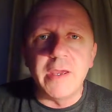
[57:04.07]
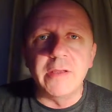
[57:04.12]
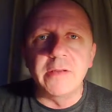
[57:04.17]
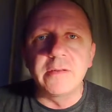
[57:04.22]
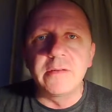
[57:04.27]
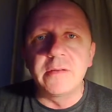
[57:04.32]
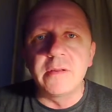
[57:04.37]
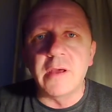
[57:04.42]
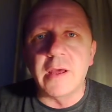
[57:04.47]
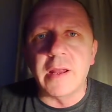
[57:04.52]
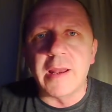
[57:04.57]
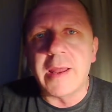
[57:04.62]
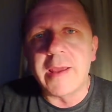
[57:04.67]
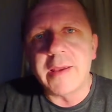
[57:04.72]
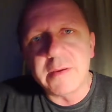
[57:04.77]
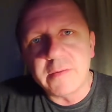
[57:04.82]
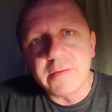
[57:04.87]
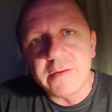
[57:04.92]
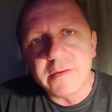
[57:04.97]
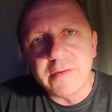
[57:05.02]
and I like
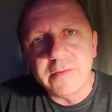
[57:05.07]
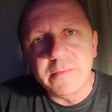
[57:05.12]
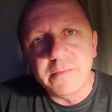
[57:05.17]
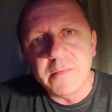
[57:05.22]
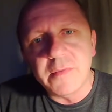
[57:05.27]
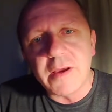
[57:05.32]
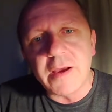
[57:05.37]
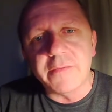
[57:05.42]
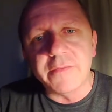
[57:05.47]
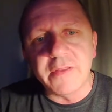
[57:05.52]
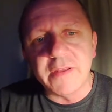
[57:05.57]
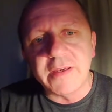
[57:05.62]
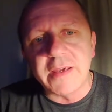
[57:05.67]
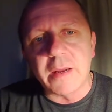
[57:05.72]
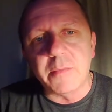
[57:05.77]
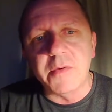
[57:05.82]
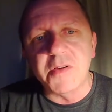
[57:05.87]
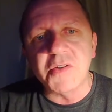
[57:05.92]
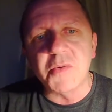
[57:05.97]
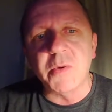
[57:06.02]
having the
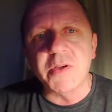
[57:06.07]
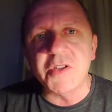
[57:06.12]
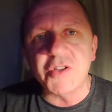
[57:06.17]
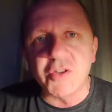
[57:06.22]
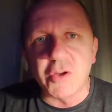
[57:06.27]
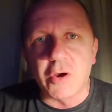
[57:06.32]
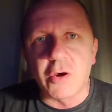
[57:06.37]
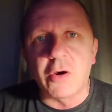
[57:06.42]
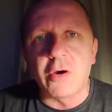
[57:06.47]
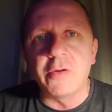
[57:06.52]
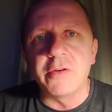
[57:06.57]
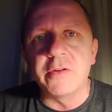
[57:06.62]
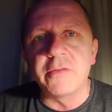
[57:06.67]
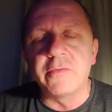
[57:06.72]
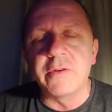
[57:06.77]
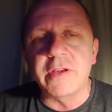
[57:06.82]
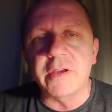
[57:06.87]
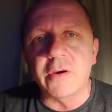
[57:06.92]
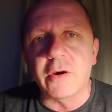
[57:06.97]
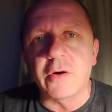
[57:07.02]
camera switched on and
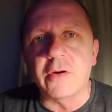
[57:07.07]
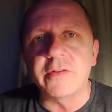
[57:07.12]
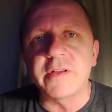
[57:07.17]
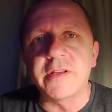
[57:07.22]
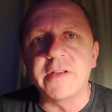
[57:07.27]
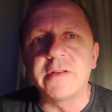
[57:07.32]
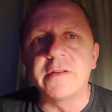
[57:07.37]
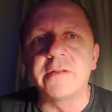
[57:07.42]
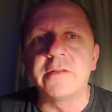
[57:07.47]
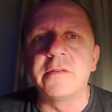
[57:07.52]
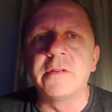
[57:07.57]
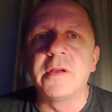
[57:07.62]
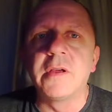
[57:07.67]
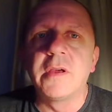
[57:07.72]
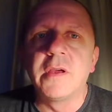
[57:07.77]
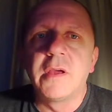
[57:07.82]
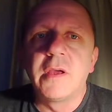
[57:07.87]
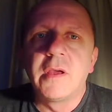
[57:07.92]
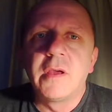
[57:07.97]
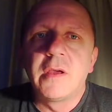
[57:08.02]
recording, and
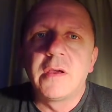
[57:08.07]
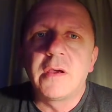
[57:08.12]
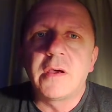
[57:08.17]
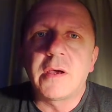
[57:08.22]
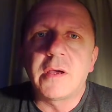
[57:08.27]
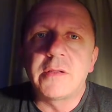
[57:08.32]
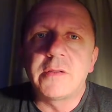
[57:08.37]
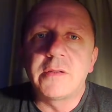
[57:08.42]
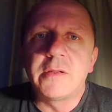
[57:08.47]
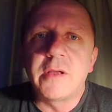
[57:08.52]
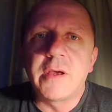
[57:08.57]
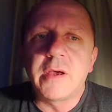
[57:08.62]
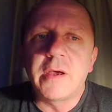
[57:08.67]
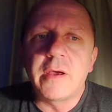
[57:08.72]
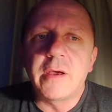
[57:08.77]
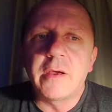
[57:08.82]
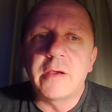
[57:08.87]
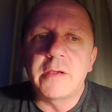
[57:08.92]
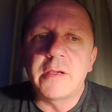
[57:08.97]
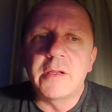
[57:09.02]

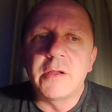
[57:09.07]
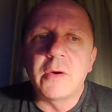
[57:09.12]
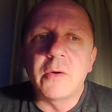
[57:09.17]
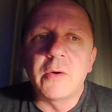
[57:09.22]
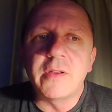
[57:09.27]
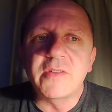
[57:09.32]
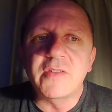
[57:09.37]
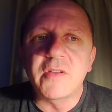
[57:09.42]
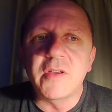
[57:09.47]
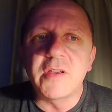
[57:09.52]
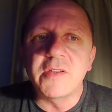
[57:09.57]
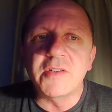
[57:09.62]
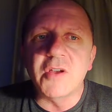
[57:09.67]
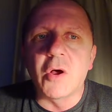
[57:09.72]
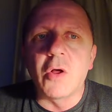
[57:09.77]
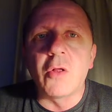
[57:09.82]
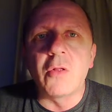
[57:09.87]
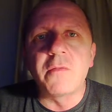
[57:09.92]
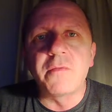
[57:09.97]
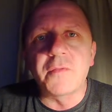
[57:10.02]
it's
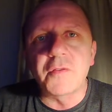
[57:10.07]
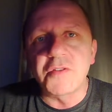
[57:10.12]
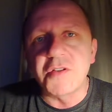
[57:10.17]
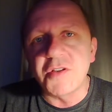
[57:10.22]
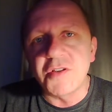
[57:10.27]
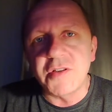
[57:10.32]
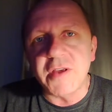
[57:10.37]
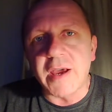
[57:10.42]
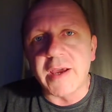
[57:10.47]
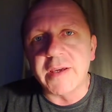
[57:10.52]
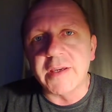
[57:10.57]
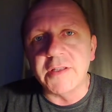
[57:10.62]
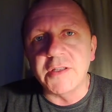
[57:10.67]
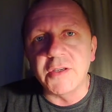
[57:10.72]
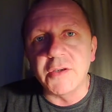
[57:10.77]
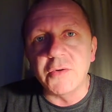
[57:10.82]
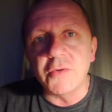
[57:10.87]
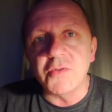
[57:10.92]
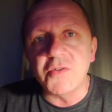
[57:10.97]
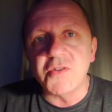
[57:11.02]
all footage that I can
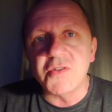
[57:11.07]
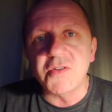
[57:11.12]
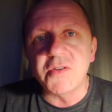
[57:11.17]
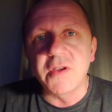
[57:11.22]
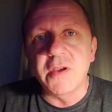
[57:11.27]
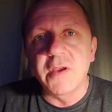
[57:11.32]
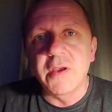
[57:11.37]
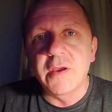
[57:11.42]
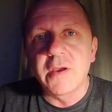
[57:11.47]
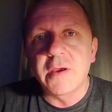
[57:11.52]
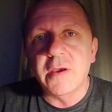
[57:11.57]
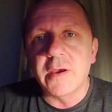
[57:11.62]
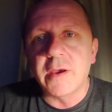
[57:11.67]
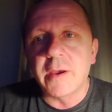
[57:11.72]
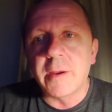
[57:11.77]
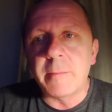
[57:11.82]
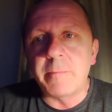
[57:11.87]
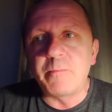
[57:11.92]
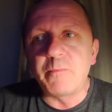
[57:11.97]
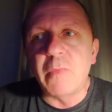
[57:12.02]
use.
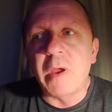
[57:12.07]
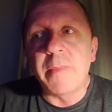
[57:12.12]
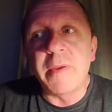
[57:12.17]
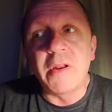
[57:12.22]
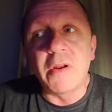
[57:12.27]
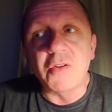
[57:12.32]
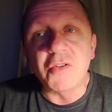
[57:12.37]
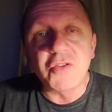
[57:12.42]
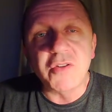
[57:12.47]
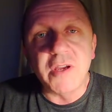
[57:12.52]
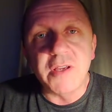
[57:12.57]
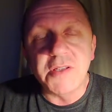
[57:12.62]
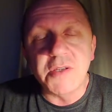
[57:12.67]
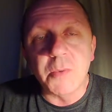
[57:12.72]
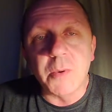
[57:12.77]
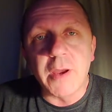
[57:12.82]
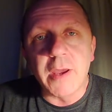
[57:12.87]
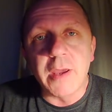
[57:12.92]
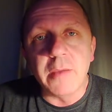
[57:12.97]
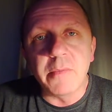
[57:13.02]
Maybe not straight
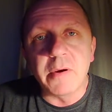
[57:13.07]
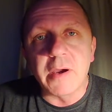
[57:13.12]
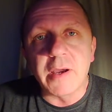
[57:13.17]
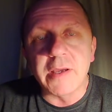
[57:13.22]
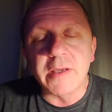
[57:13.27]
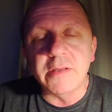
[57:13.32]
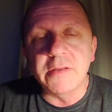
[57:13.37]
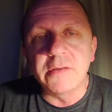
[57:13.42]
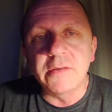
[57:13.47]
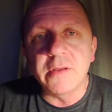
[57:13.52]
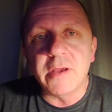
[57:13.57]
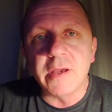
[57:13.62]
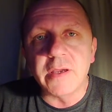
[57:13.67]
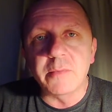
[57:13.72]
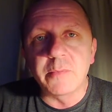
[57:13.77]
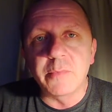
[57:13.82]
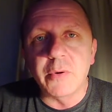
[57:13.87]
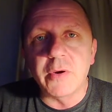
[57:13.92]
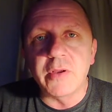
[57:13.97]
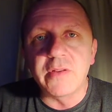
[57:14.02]
away, but I can
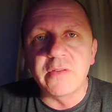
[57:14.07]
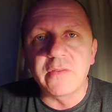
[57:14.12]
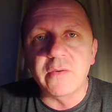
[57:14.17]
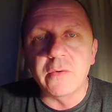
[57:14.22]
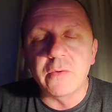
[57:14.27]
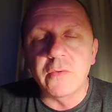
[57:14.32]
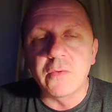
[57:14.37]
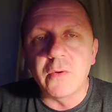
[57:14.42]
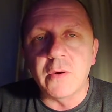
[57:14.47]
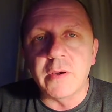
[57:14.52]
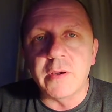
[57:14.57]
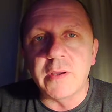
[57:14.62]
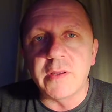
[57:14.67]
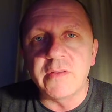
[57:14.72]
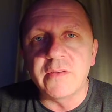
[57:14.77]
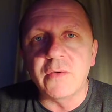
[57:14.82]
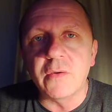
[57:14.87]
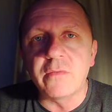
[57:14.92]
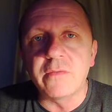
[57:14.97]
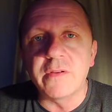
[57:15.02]
put into
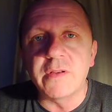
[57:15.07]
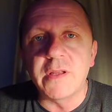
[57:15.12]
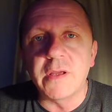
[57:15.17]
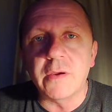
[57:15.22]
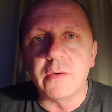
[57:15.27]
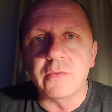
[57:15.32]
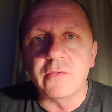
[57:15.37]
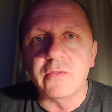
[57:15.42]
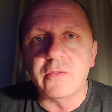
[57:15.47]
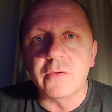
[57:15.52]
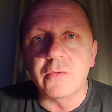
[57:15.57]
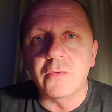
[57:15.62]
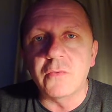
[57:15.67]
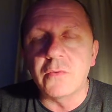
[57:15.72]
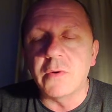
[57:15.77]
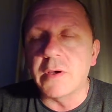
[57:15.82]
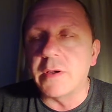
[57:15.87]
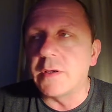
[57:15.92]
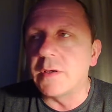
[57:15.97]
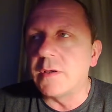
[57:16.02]
a video. So